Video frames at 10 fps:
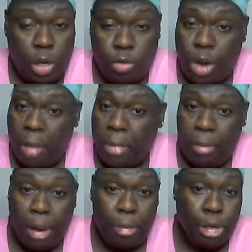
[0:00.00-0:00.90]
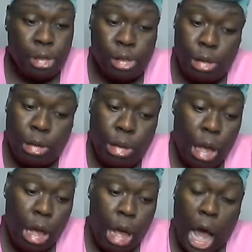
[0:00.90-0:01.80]
don't try me, baby, because uh,
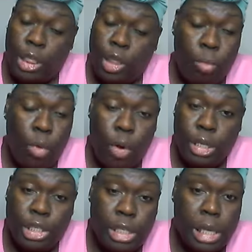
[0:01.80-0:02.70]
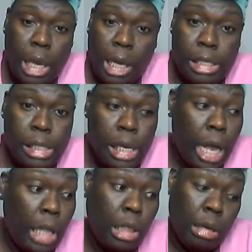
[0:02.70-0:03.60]
I throw more than just hands,
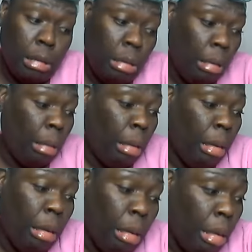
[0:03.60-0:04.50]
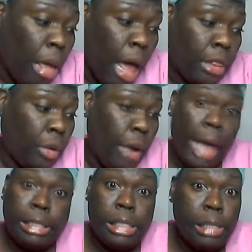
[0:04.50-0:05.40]
son. I I throw
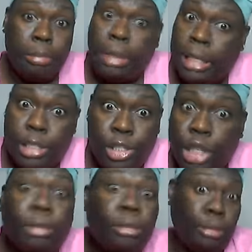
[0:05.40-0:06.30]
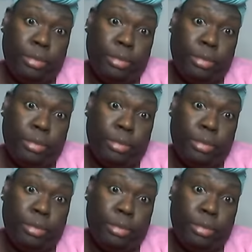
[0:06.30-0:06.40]
axes and bullets too.